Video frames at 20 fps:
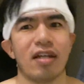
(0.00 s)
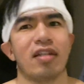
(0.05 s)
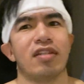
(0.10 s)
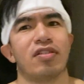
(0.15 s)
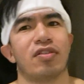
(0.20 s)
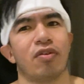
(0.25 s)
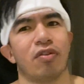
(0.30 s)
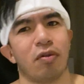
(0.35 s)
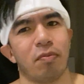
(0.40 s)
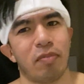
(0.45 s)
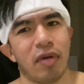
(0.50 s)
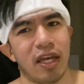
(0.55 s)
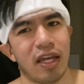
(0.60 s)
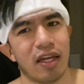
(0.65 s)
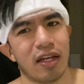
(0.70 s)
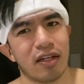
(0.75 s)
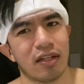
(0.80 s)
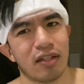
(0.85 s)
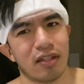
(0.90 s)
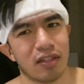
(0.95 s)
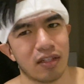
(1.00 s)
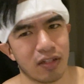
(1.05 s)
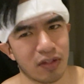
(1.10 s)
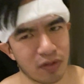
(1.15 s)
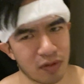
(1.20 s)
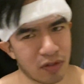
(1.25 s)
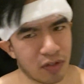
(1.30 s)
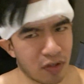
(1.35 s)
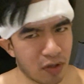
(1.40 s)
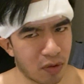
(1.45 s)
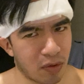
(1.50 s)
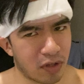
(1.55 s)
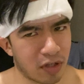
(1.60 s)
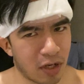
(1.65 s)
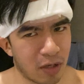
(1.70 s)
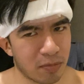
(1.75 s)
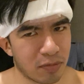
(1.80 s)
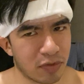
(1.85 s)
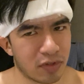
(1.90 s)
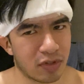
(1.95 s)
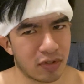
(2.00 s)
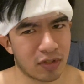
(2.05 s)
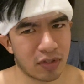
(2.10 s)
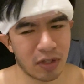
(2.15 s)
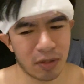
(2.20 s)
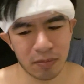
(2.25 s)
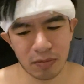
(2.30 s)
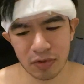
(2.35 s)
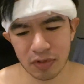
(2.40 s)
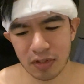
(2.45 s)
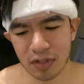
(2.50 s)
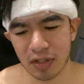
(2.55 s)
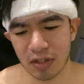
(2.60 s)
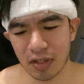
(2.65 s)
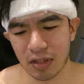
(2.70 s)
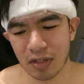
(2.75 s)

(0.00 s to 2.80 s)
until the pain, comes to